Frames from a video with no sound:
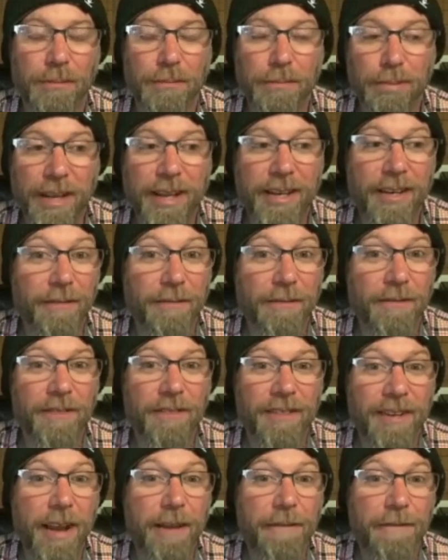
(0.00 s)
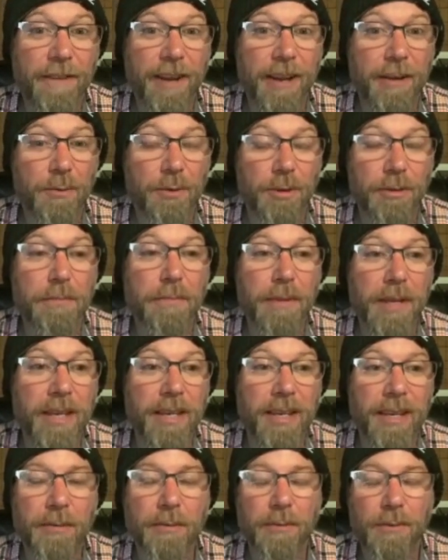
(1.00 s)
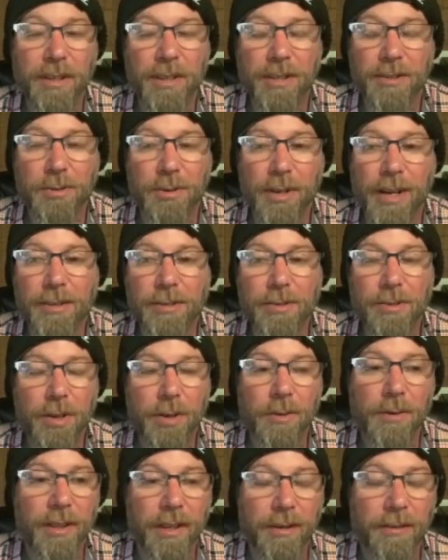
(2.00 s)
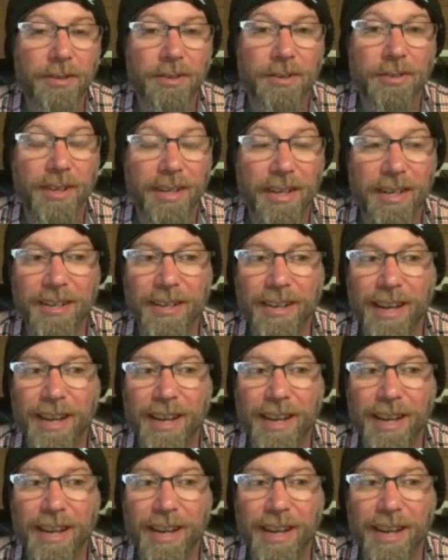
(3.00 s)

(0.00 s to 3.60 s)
bladed knife fight would be with two guys who know what they were doing and